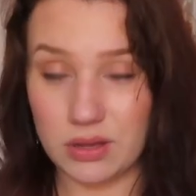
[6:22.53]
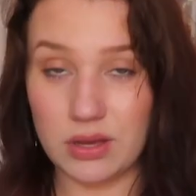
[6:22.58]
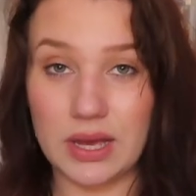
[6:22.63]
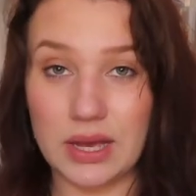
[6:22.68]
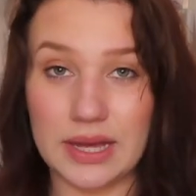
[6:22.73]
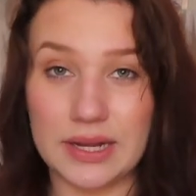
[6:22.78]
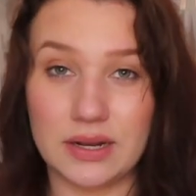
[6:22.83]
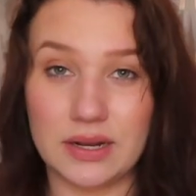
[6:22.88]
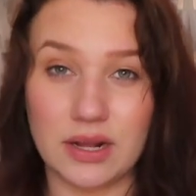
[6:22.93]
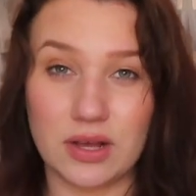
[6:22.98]

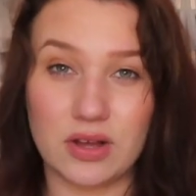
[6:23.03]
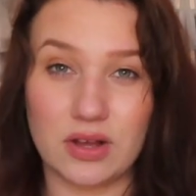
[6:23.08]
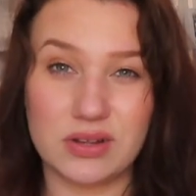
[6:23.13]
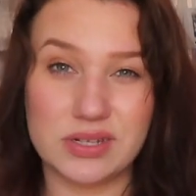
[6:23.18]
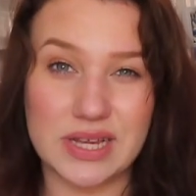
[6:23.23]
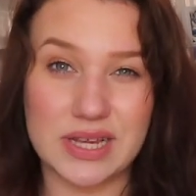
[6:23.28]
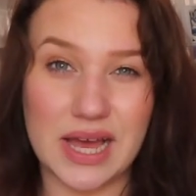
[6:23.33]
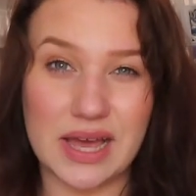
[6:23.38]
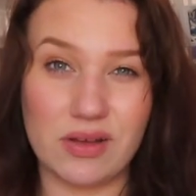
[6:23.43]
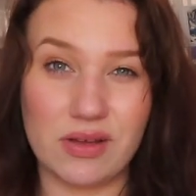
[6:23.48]
and I
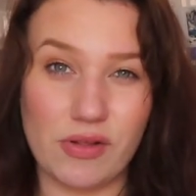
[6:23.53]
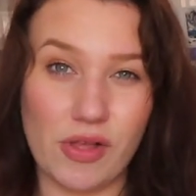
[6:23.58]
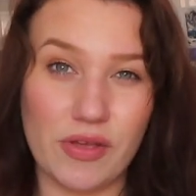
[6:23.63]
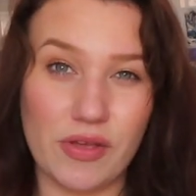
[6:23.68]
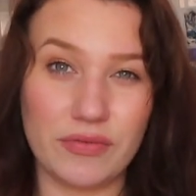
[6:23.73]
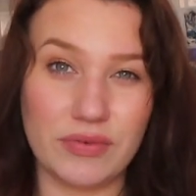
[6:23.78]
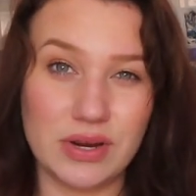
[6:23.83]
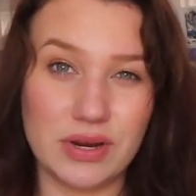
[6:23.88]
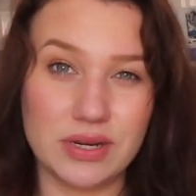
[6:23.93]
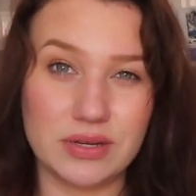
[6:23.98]
got dye all
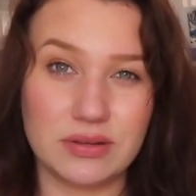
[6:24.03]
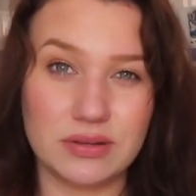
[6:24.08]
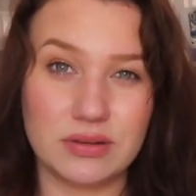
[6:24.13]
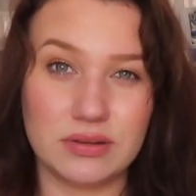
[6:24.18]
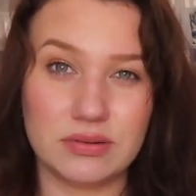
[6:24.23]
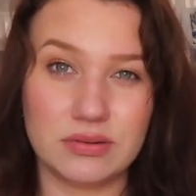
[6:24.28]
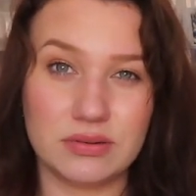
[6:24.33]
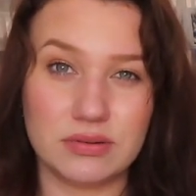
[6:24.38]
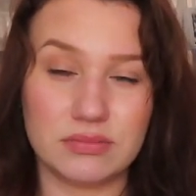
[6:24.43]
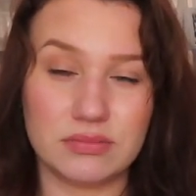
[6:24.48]
over it
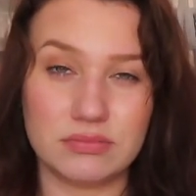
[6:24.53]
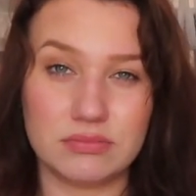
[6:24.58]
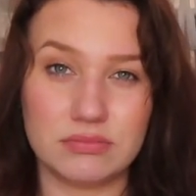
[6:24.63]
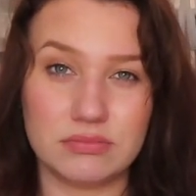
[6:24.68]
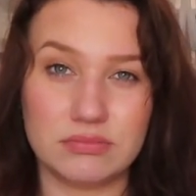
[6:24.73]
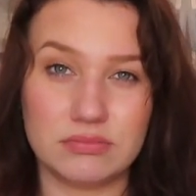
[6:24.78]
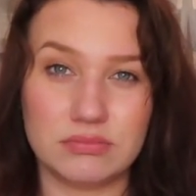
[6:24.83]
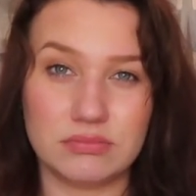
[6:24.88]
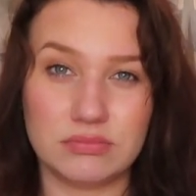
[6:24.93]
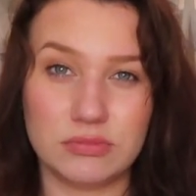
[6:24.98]

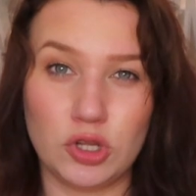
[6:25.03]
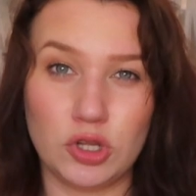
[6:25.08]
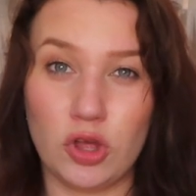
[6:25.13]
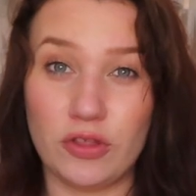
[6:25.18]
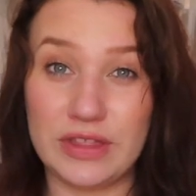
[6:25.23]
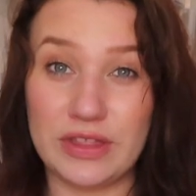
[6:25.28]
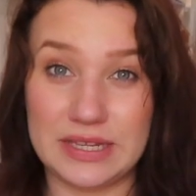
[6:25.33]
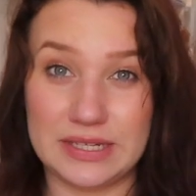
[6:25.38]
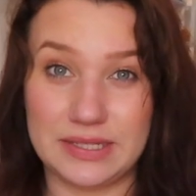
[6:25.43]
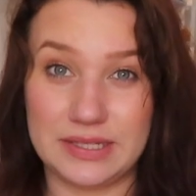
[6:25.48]

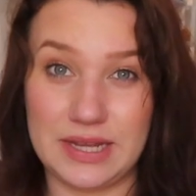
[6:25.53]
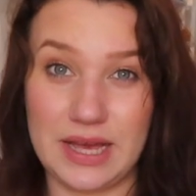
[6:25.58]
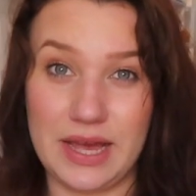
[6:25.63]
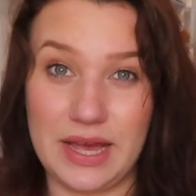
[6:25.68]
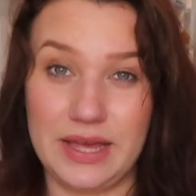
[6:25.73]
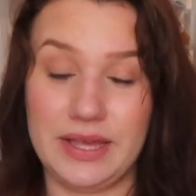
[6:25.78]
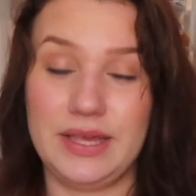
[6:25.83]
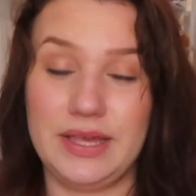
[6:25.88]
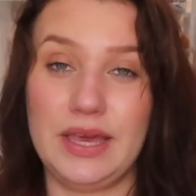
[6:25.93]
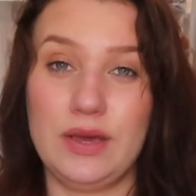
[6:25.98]
not this
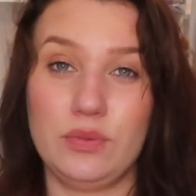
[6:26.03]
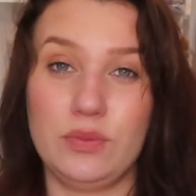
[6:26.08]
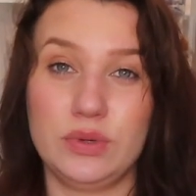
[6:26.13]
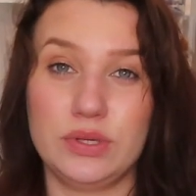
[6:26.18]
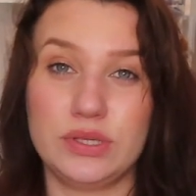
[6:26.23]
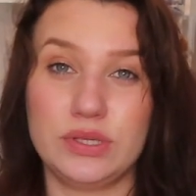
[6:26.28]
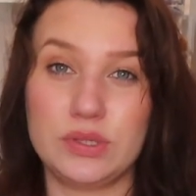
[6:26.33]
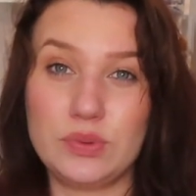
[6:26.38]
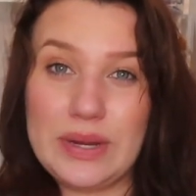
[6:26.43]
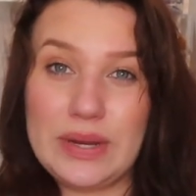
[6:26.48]
dye, it
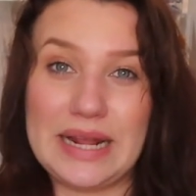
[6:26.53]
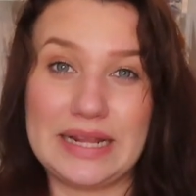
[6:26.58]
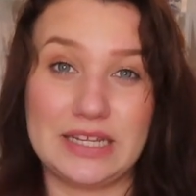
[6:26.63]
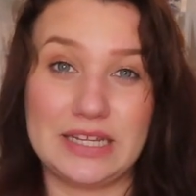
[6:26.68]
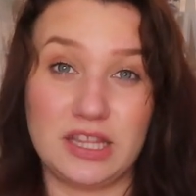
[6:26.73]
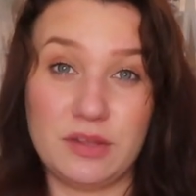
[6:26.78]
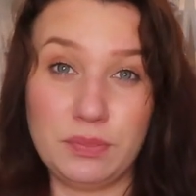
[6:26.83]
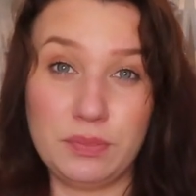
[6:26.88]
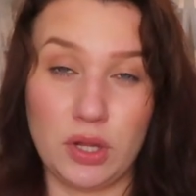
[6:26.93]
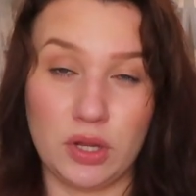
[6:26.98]
was when I
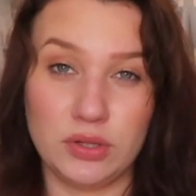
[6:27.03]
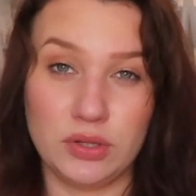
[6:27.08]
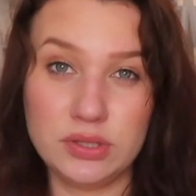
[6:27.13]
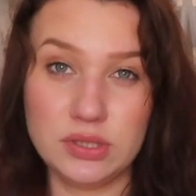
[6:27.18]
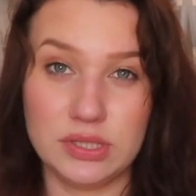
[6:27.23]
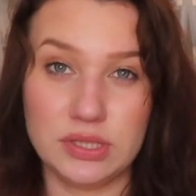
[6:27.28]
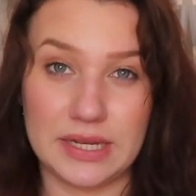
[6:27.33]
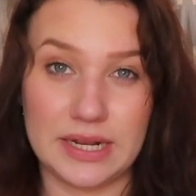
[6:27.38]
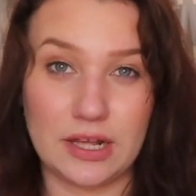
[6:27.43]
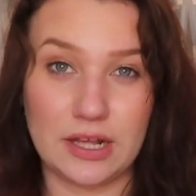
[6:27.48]
did the
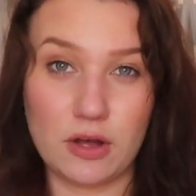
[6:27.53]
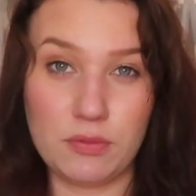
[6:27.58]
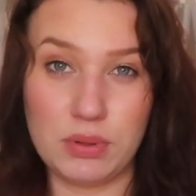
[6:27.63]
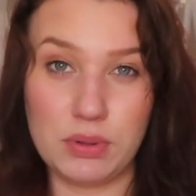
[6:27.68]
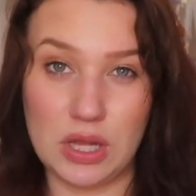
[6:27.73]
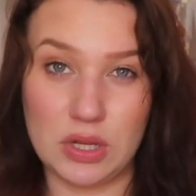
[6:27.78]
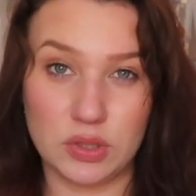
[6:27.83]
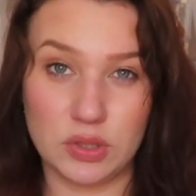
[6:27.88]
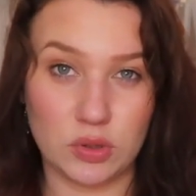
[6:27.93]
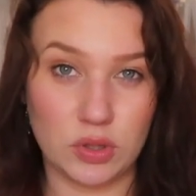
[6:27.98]
blonde and I got
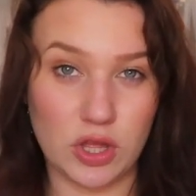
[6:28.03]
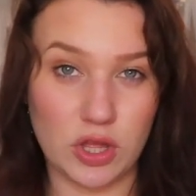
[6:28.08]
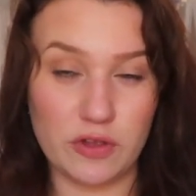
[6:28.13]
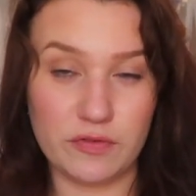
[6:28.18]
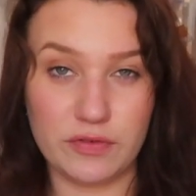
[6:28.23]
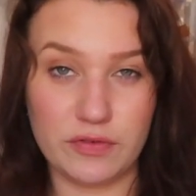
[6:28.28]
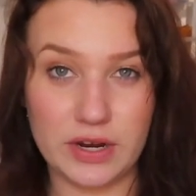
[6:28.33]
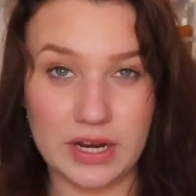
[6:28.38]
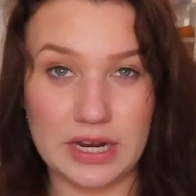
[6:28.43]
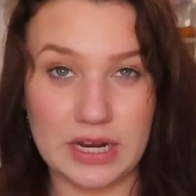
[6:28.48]
blonde all
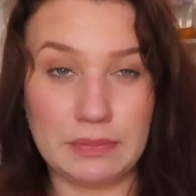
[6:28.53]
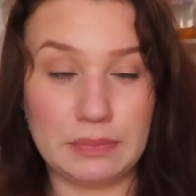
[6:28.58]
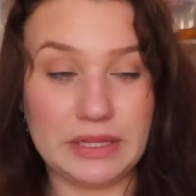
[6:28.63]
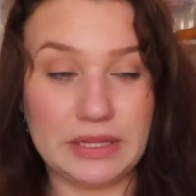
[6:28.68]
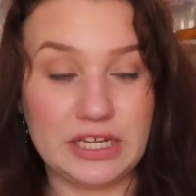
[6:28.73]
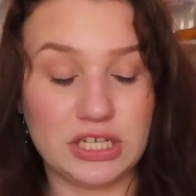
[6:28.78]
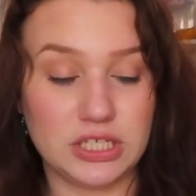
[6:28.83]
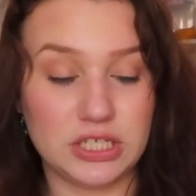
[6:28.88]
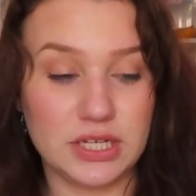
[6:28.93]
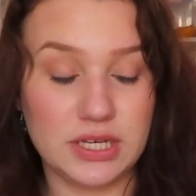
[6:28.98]
over it and it
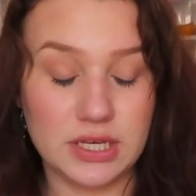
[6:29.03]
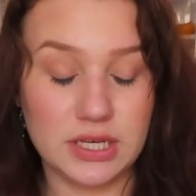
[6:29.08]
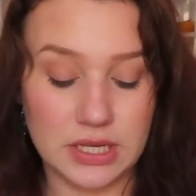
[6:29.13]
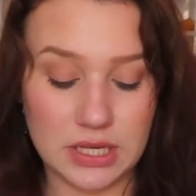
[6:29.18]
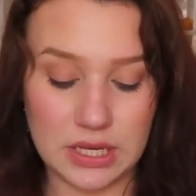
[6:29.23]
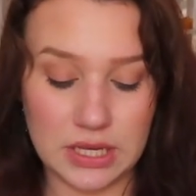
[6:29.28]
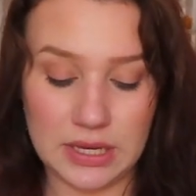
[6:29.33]
bleached it.